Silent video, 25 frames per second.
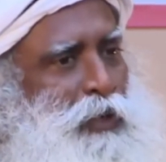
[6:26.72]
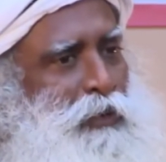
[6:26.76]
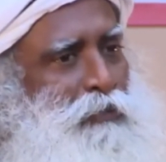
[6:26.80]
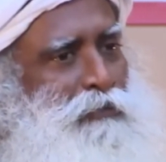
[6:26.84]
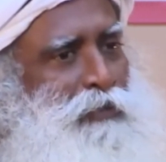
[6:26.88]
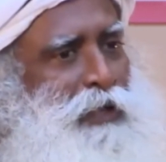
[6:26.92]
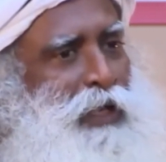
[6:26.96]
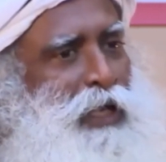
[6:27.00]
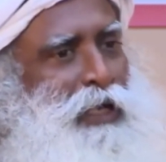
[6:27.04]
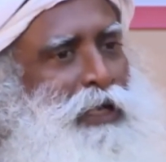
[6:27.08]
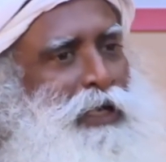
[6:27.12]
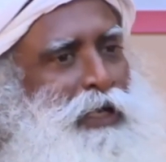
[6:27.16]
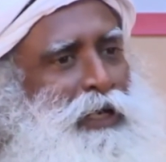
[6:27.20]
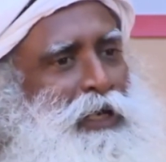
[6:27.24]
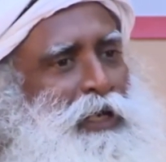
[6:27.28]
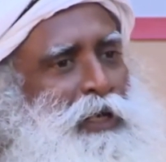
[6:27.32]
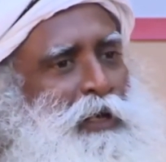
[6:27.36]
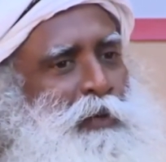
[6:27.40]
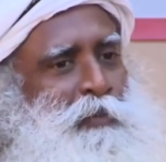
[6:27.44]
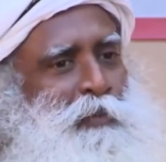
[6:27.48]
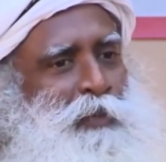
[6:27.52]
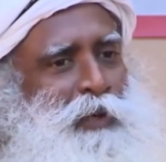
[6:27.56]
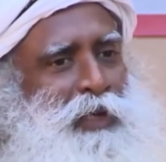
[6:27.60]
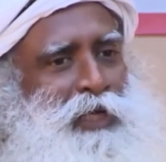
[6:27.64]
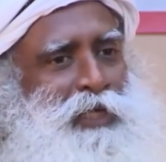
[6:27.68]
landed in a
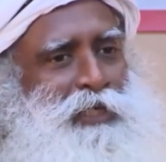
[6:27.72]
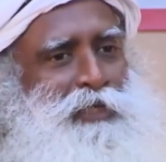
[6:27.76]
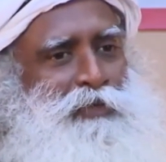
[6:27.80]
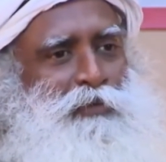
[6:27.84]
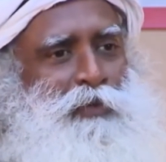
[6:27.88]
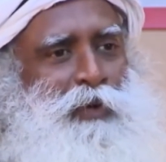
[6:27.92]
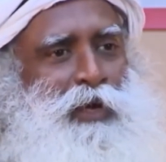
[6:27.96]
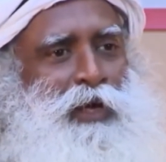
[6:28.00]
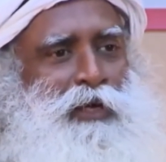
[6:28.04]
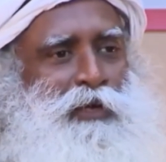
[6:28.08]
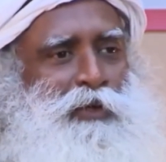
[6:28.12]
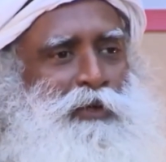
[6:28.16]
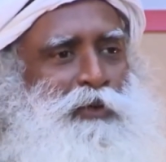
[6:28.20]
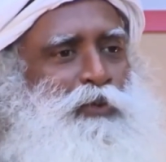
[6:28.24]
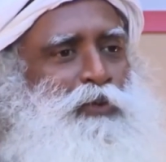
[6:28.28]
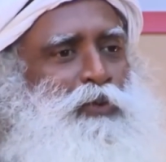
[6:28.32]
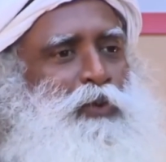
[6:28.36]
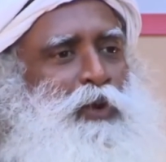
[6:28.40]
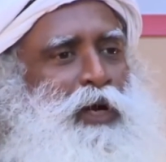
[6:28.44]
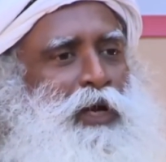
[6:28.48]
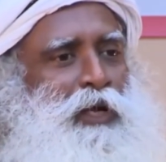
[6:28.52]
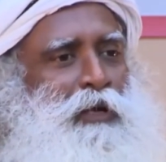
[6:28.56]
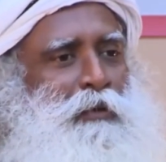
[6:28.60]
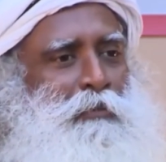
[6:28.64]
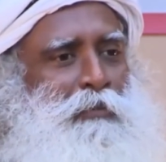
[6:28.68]
place where you
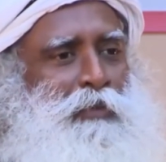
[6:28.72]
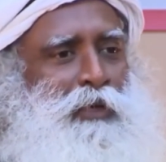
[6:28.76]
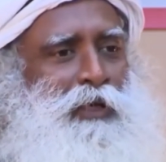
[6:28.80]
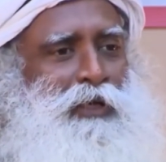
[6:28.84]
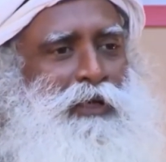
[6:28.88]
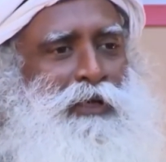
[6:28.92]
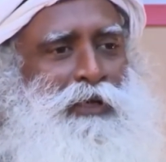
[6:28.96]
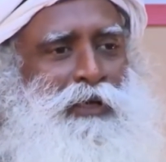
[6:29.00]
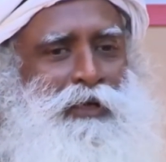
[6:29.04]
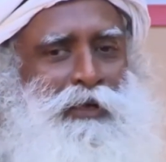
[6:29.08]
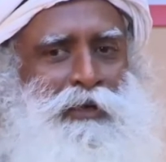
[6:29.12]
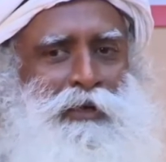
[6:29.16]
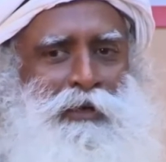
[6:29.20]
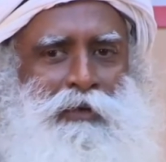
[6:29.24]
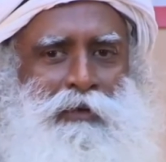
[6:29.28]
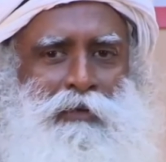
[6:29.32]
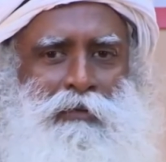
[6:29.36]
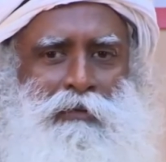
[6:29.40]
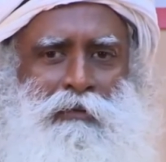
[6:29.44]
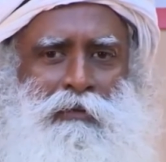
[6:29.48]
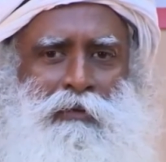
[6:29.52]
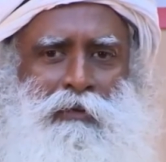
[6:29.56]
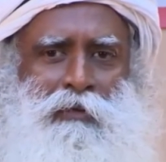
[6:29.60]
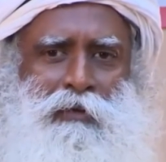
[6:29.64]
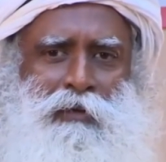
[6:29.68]
and me
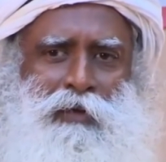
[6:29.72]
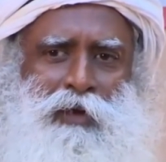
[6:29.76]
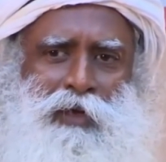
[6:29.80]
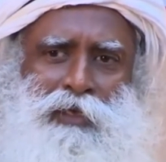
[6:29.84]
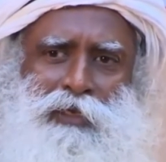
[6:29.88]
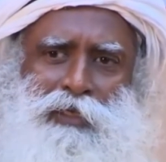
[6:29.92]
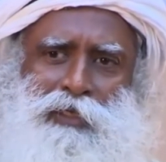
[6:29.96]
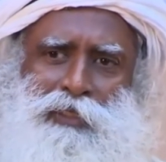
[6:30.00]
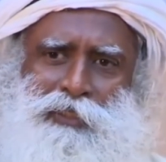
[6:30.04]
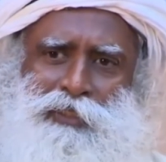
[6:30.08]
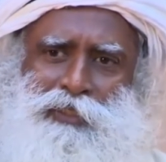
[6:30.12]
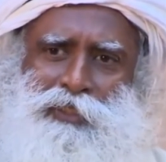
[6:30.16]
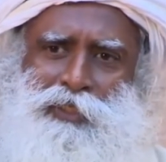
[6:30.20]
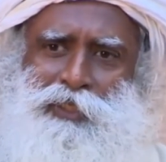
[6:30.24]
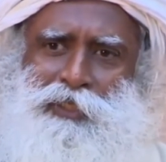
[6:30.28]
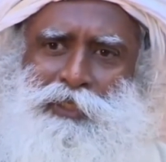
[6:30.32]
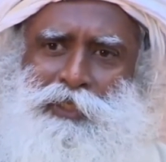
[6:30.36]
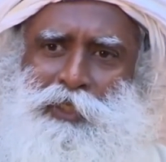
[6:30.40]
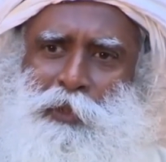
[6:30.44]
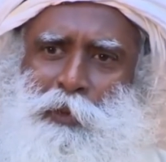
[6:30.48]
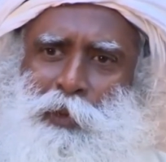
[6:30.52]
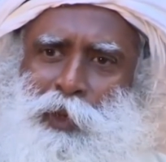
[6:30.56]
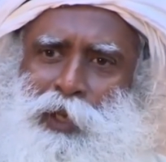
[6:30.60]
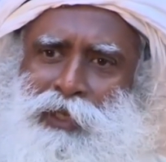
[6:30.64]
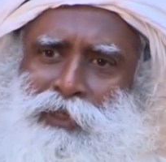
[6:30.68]
are at least eating
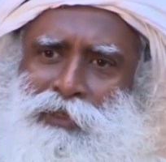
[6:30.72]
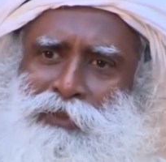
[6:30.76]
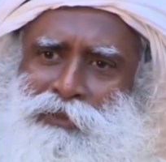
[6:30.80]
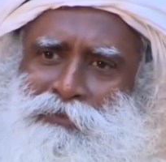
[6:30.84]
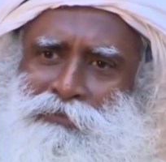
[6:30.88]
well.